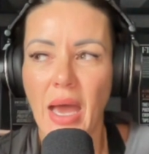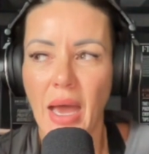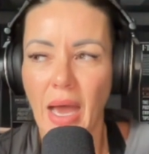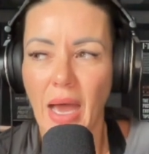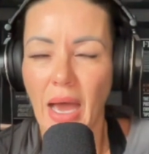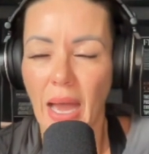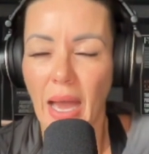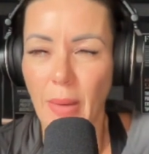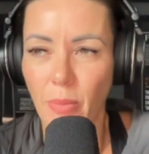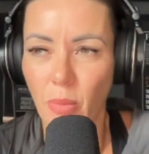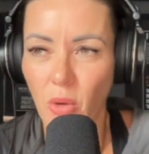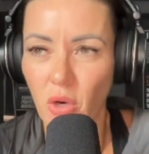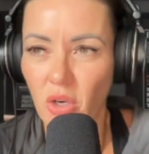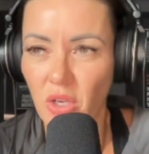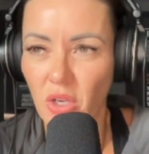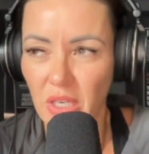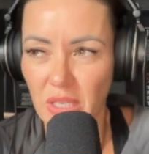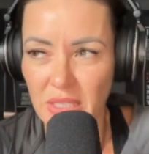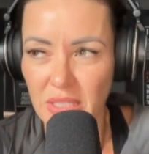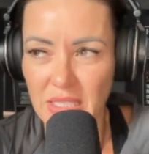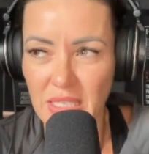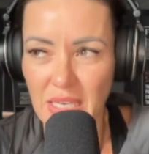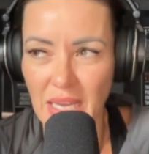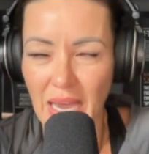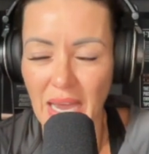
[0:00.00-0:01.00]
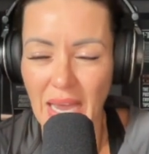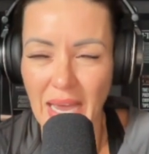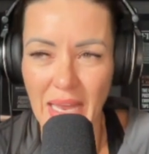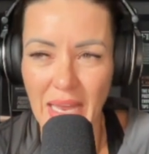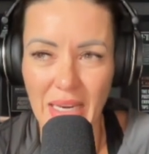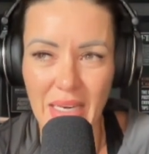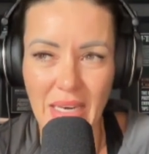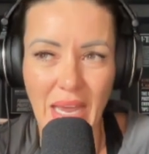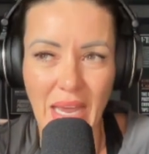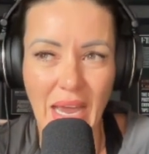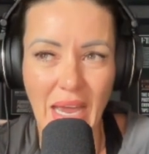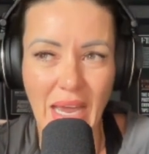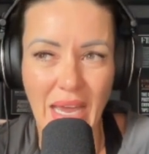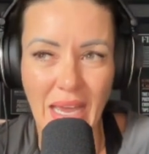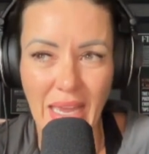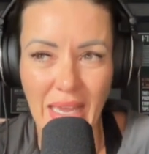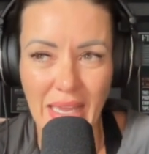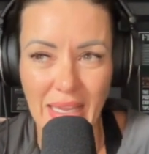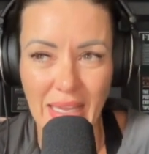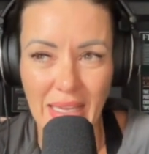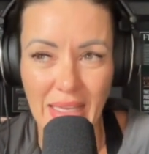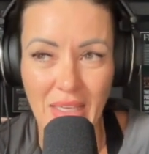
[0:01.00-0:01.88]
I bought it and I